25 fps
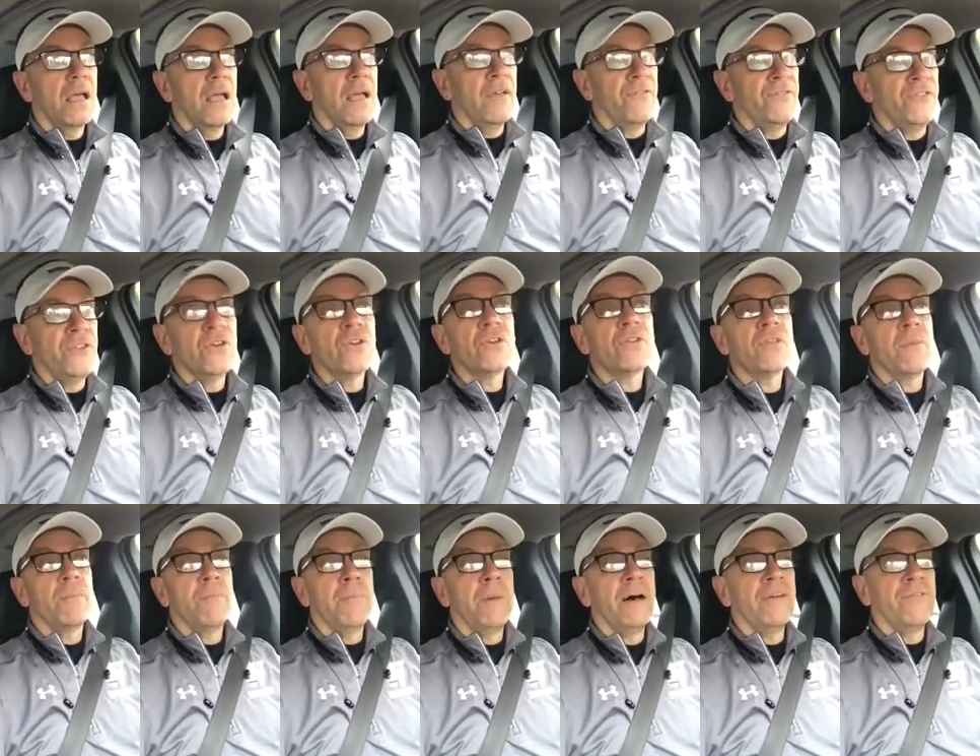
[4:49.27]
If you're
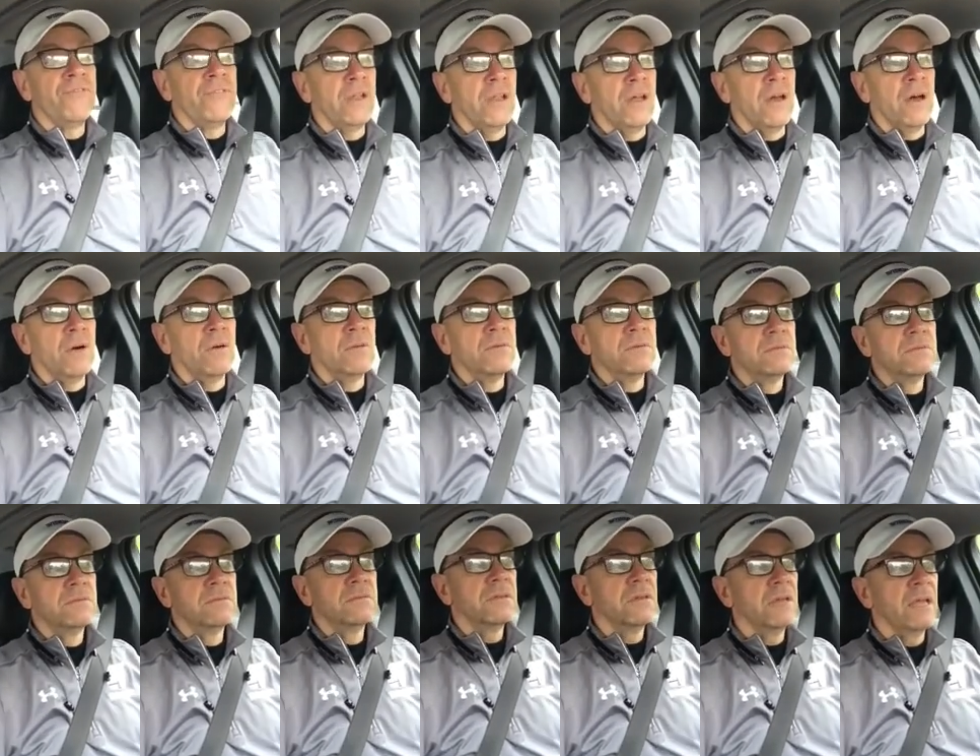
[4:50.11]
the buffalo
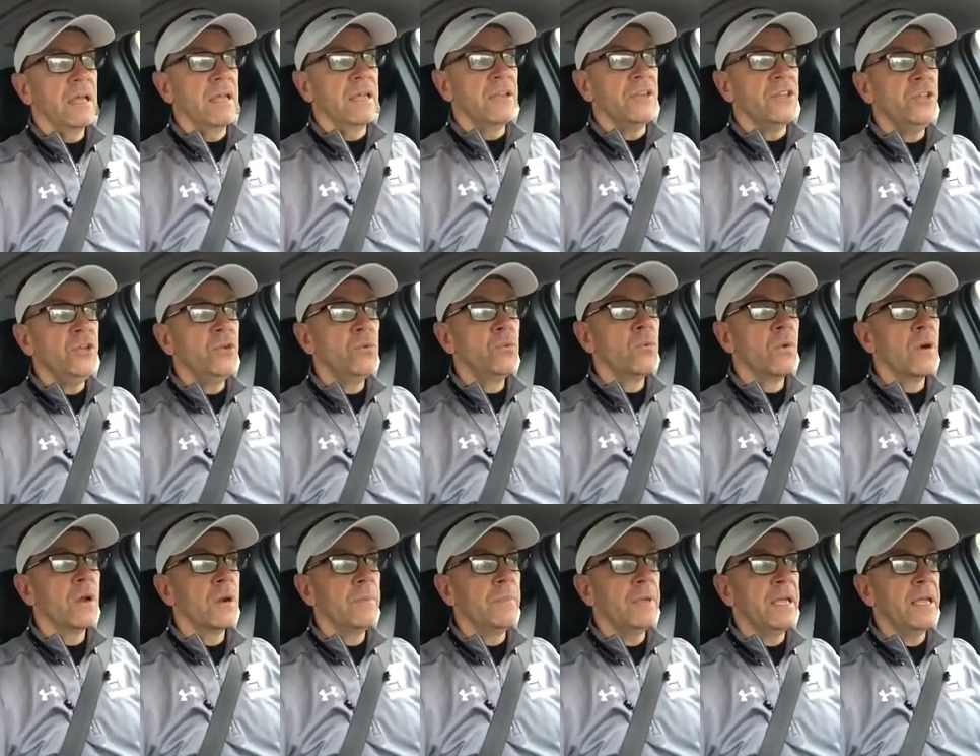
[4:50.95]
and you
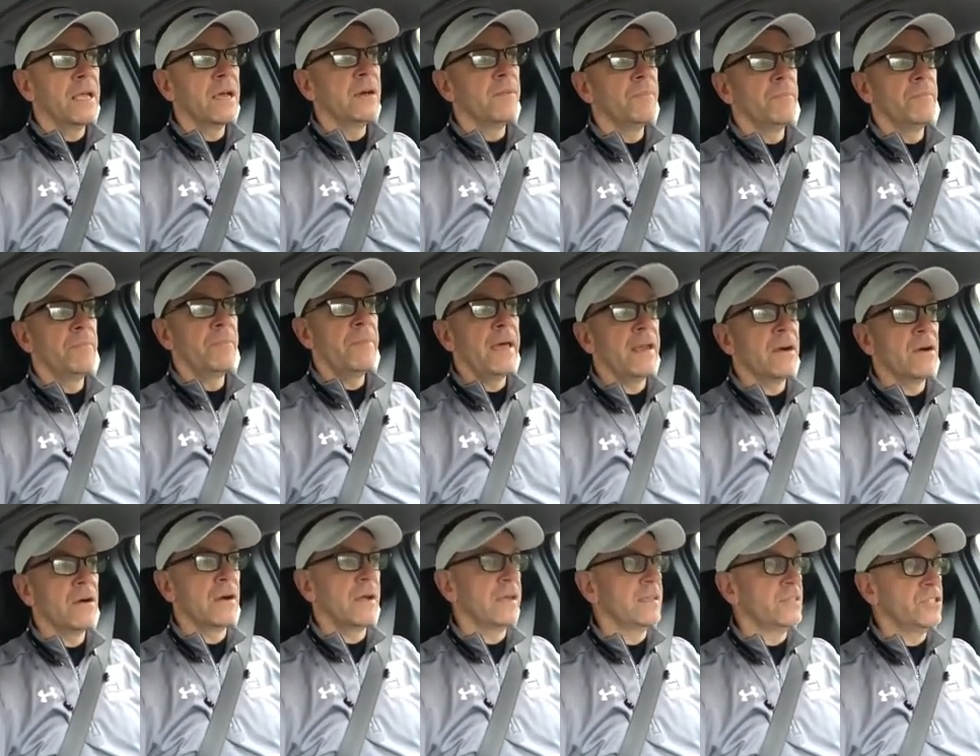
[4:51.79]
want to become
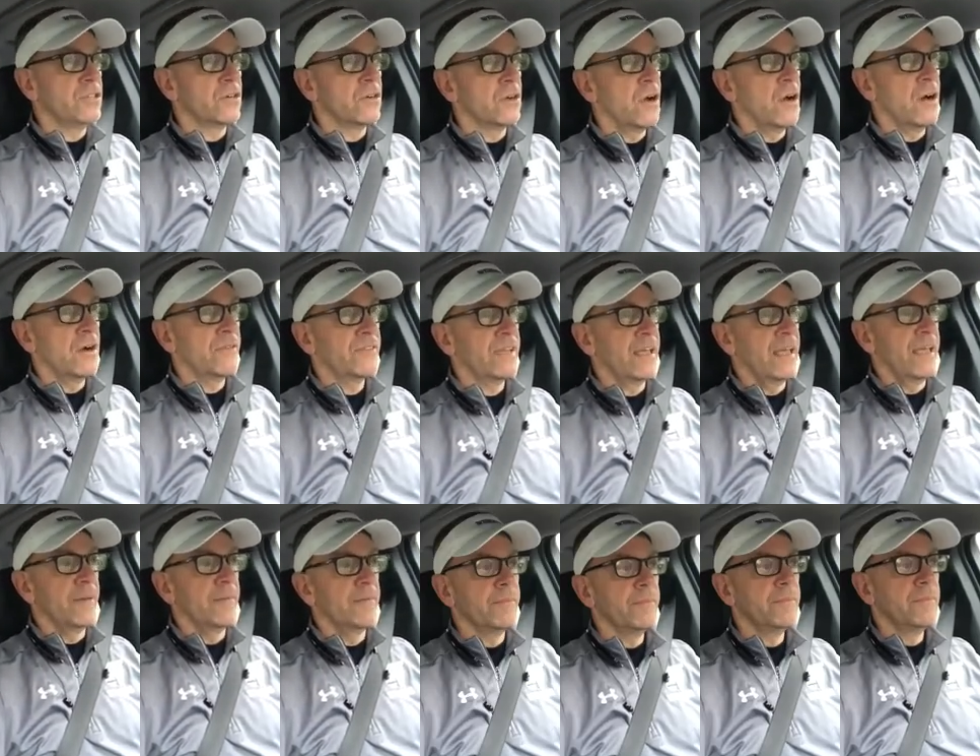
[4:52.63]
better at your golf
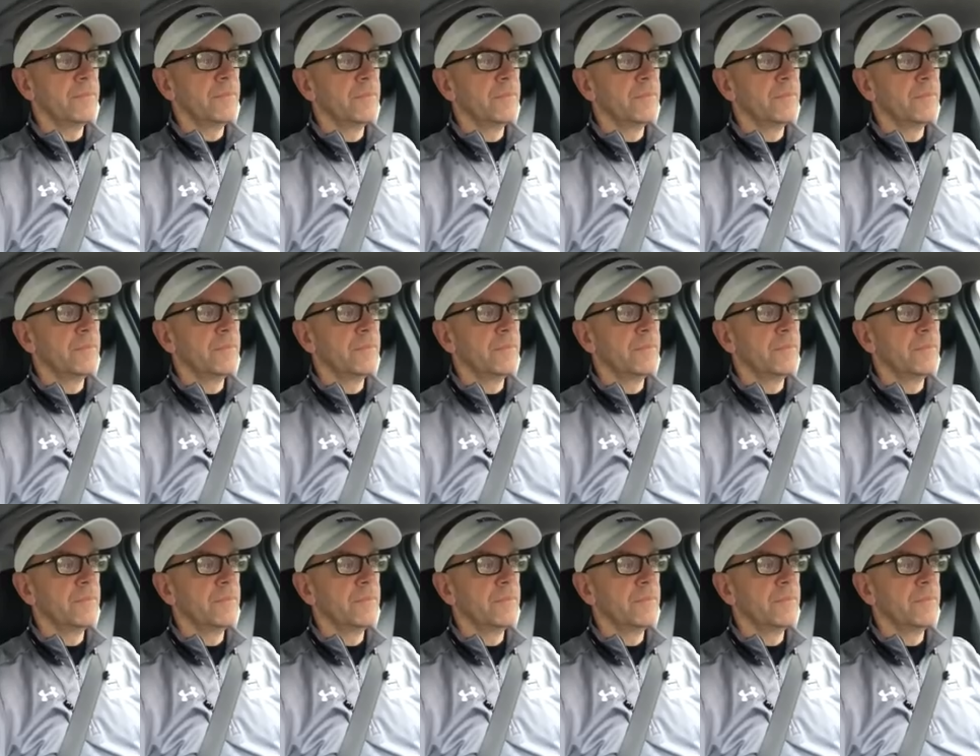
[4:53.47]
game,